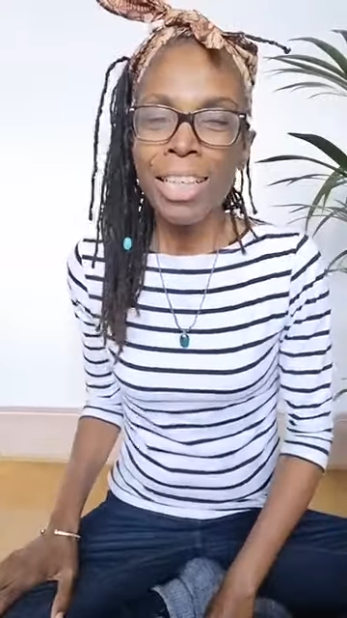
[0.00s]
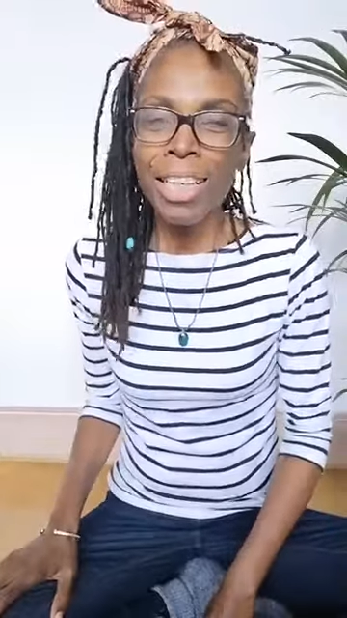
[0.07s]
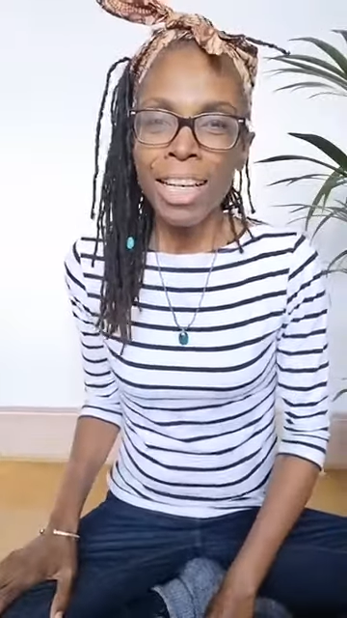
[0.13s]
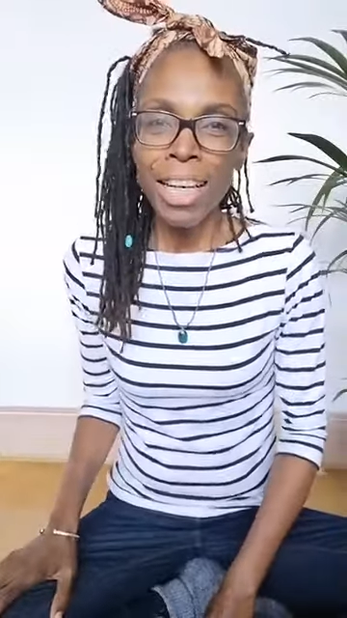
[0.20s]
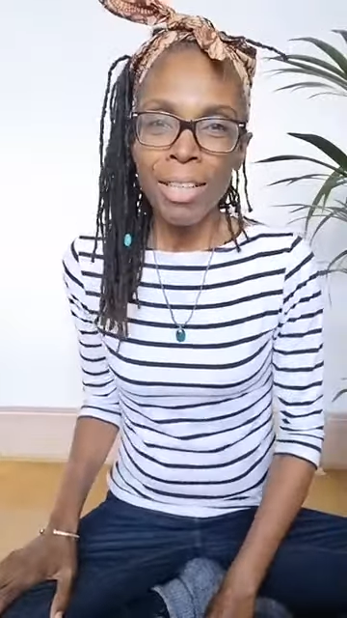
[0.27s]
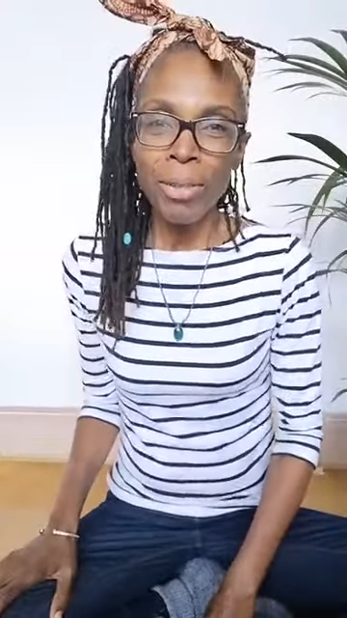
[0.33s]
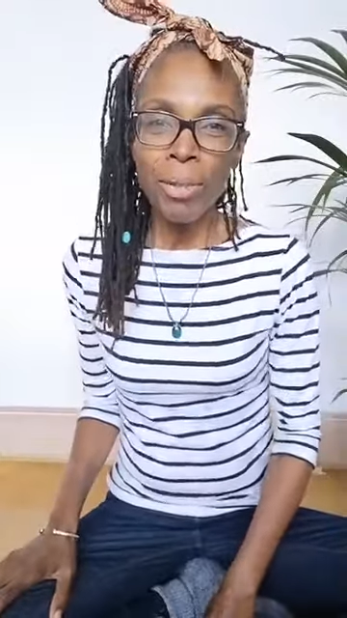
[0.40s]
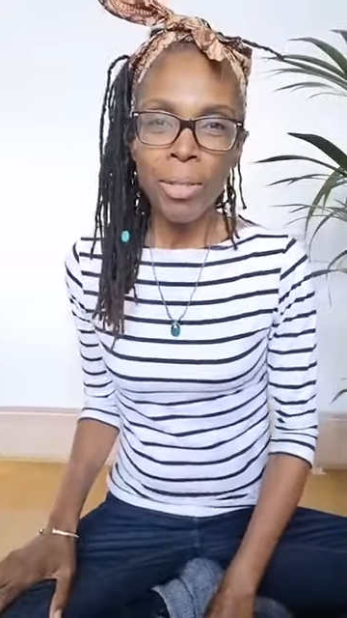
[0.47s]

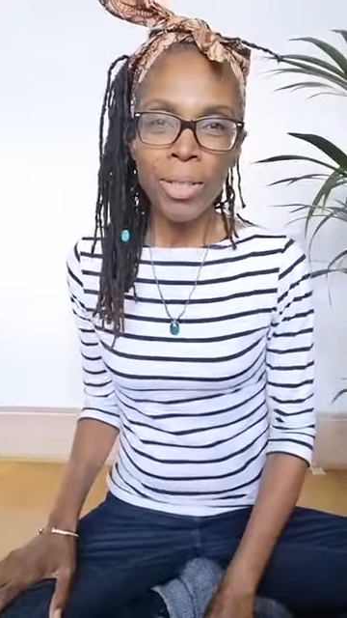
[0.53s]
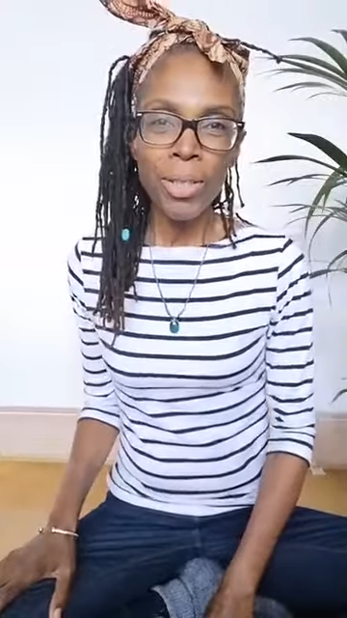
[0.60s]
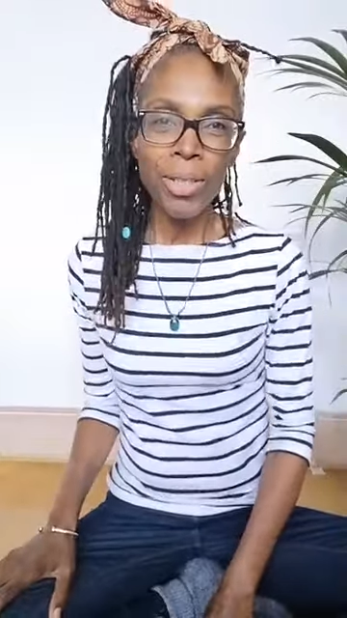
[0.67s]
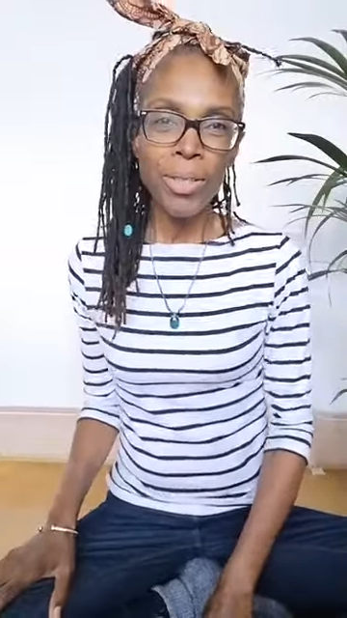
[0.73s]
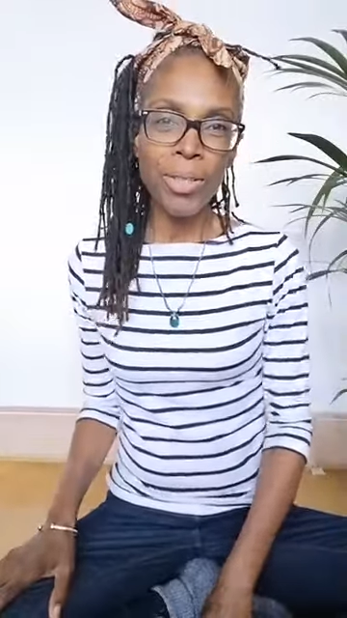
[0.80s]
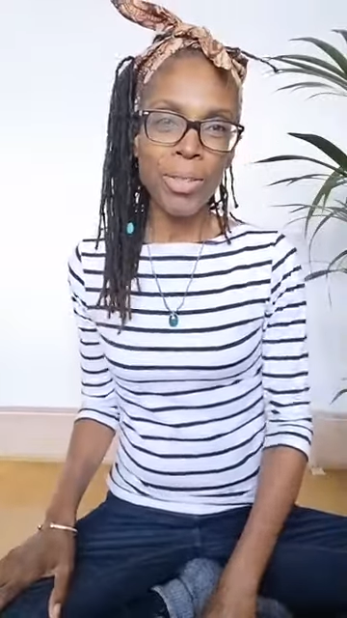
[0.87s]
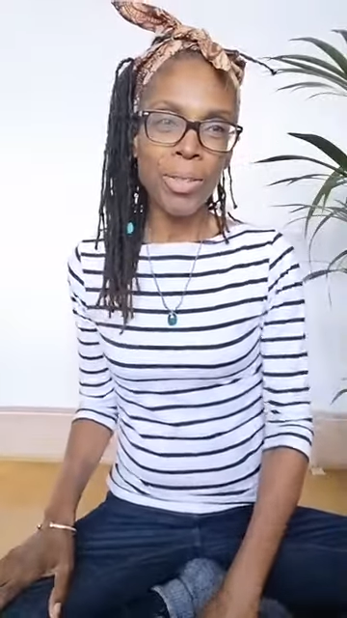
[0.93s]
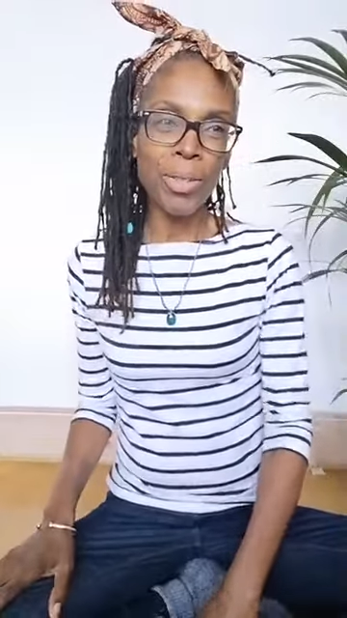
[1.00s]
And all you've got
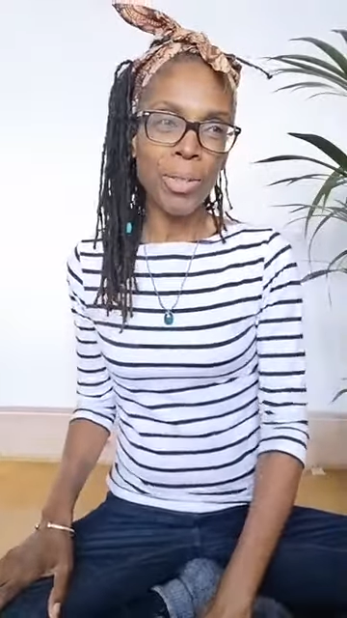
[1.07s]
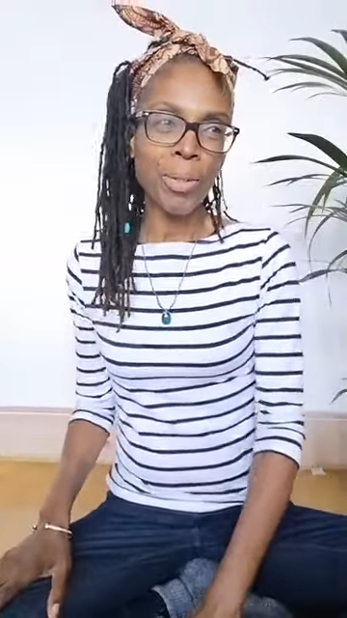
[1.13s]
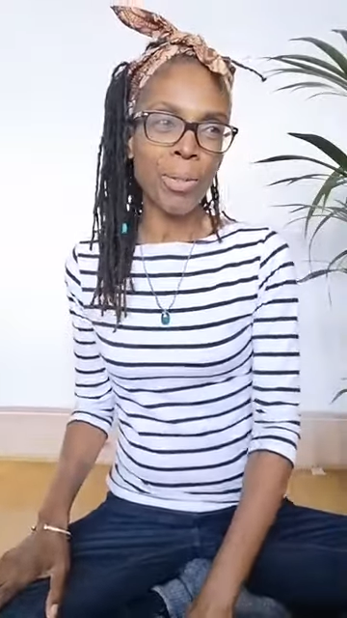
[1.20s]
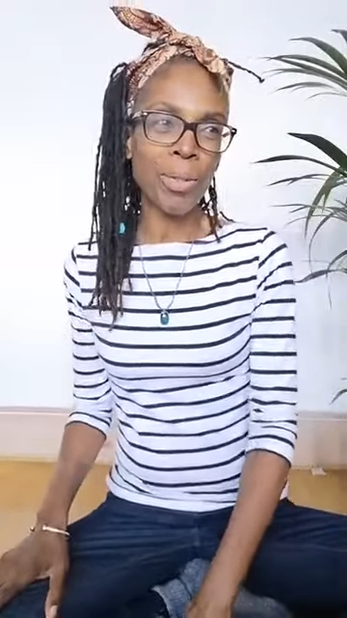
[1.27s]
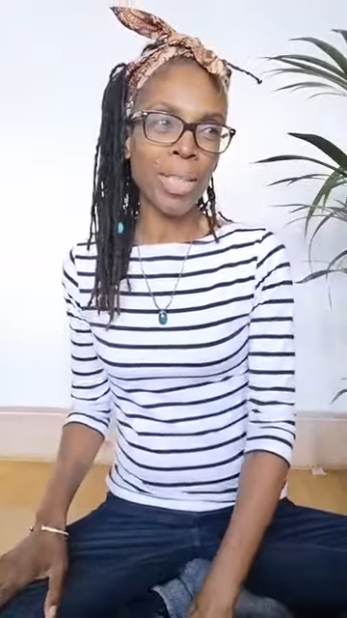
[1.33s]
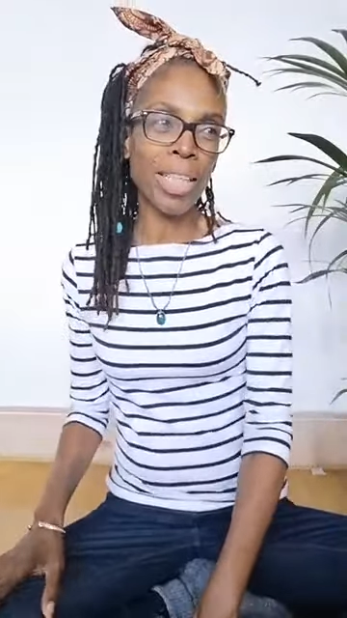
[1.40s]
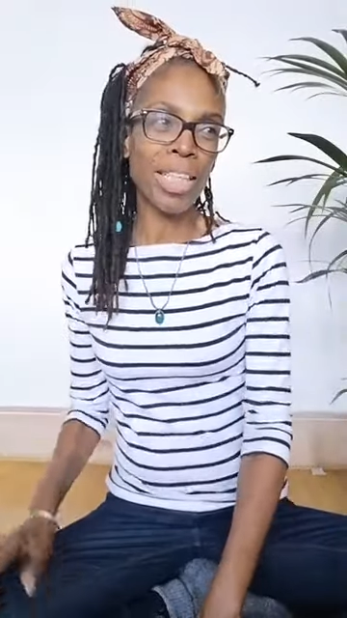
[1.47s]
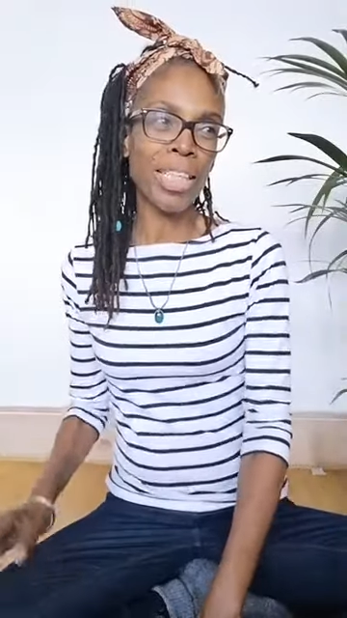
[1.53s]
to do
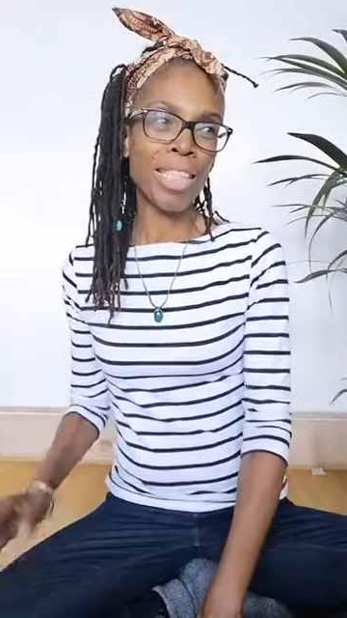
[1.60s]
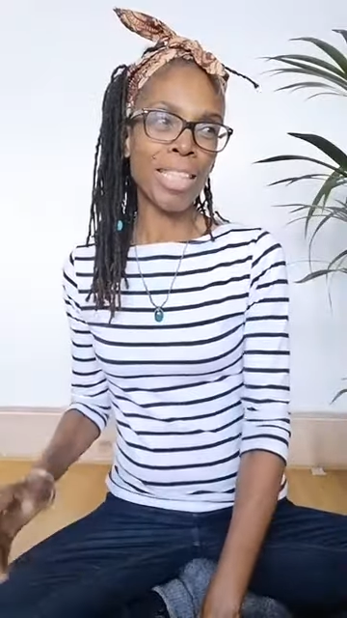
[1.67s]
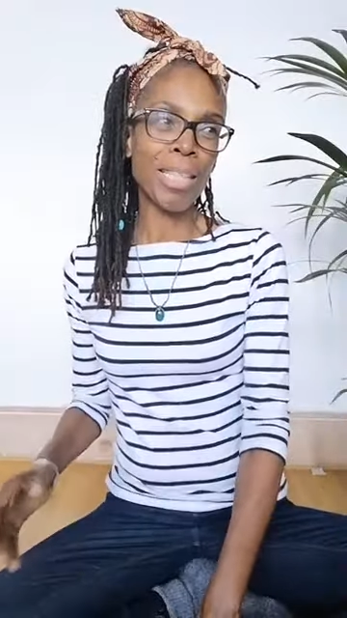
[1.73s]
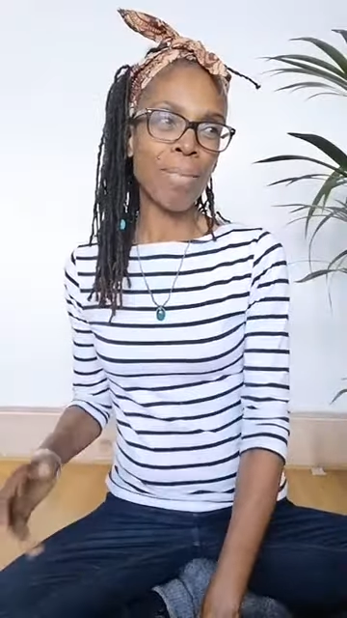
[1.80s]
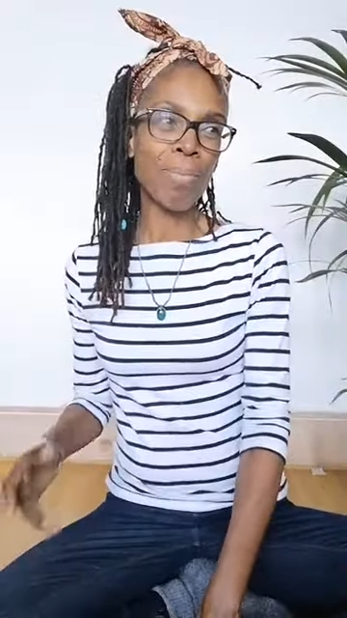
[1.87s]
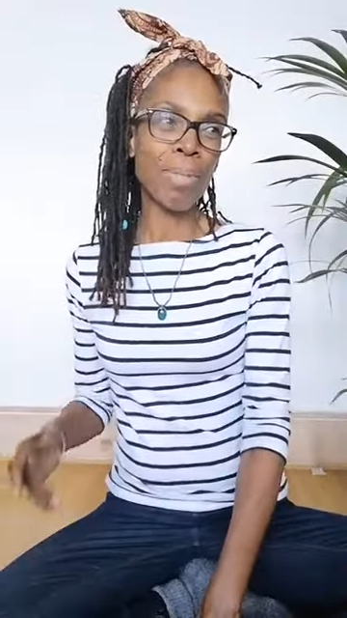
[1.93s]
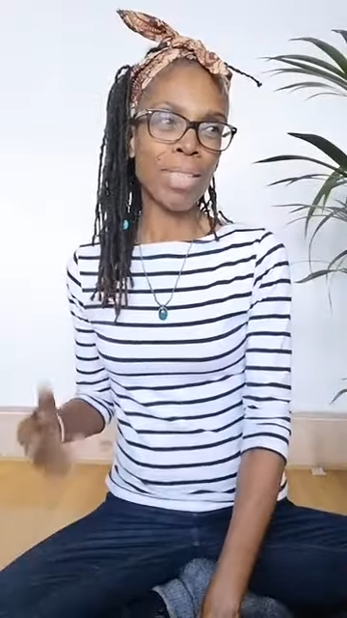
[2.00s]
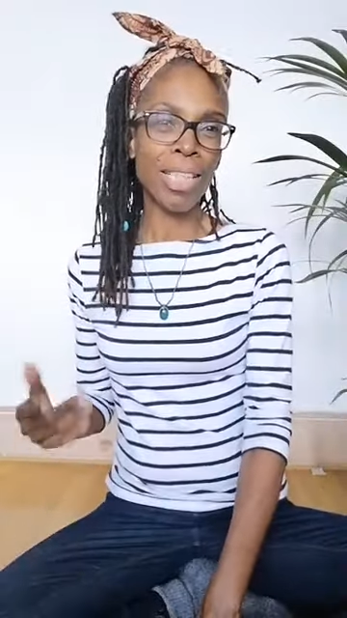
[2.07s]
is
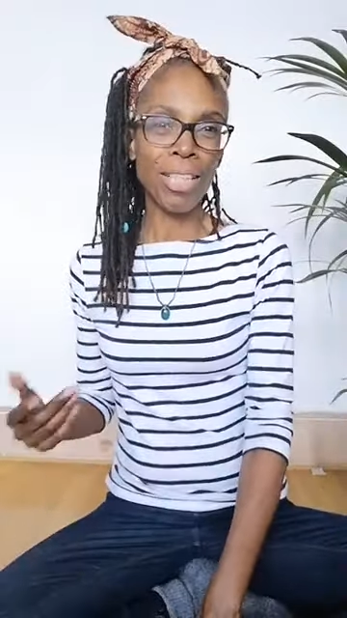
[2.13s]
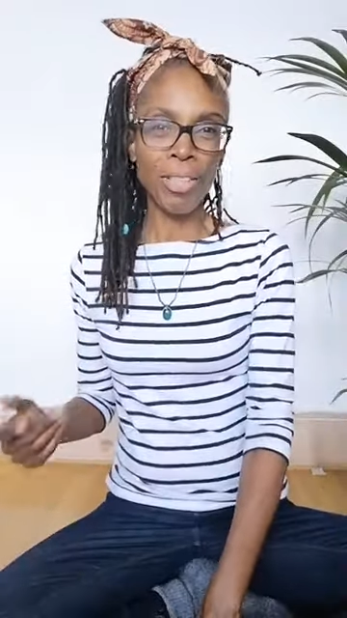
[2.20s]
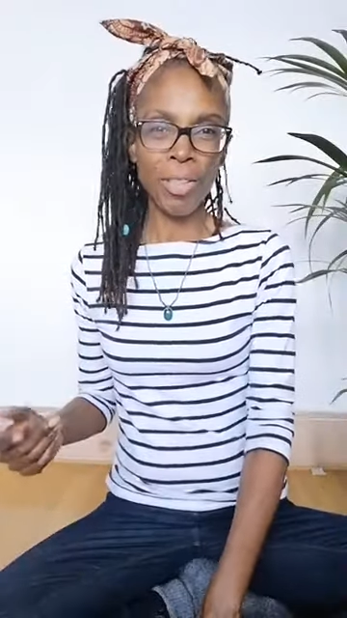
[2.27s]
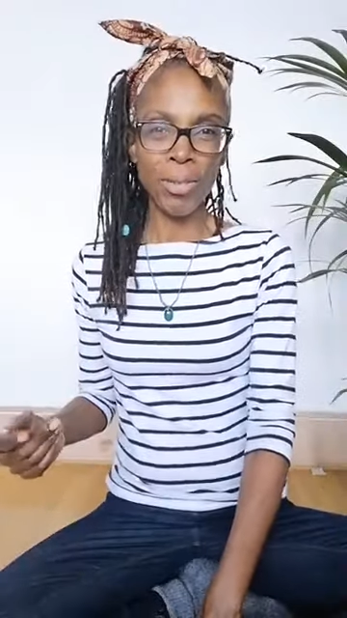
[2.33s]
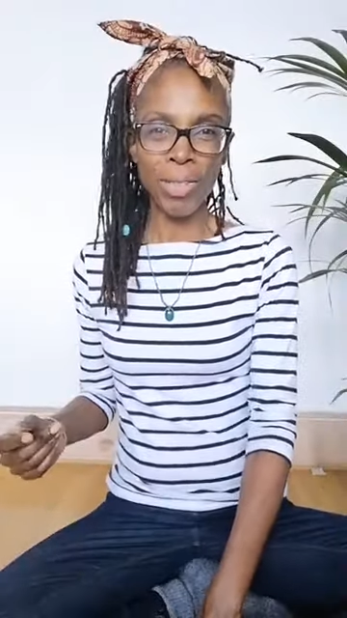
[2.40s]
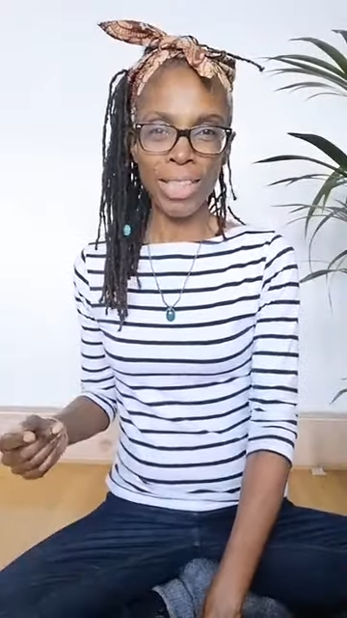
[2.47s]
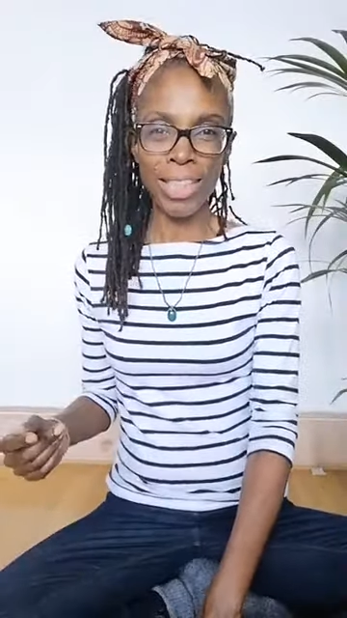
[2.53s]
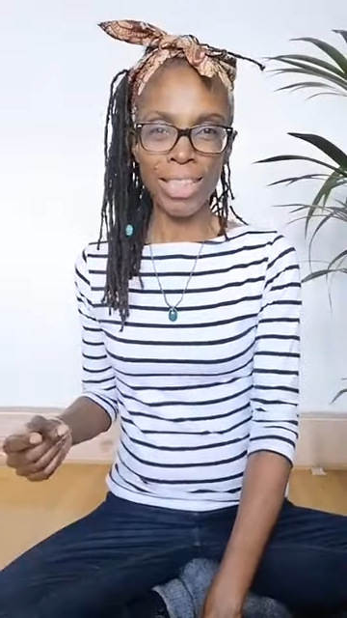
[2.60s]
pretend
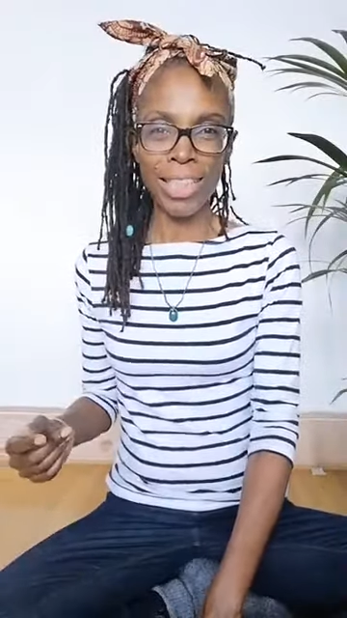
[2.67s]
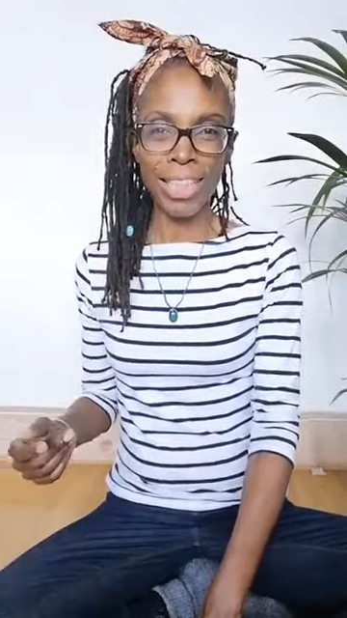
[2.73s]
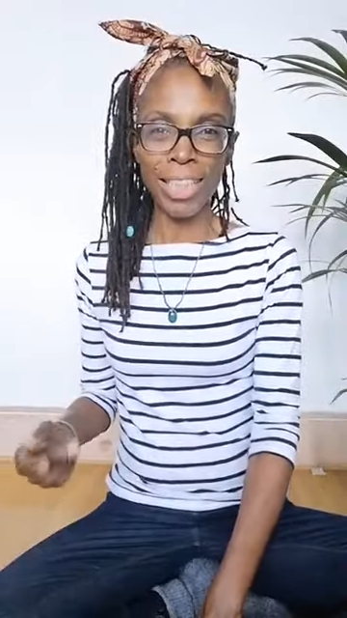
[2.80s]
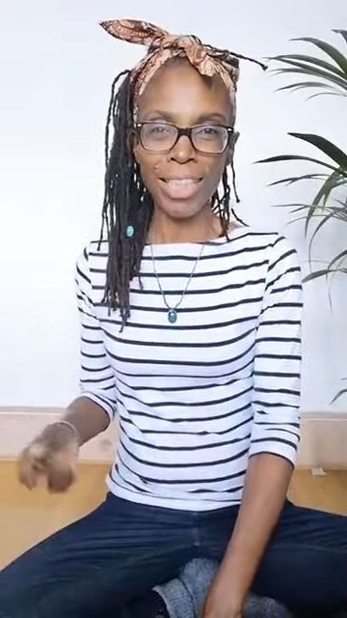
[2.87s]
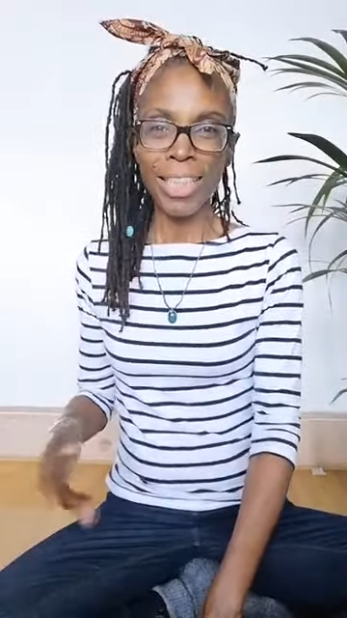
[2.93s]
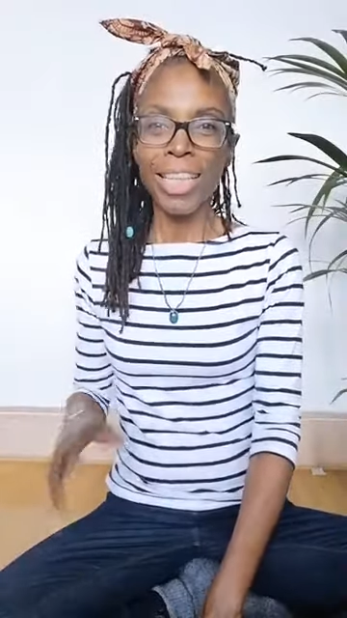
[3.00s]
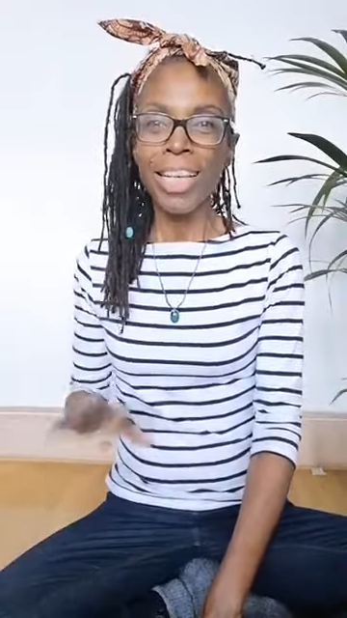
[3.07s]
you're a snake.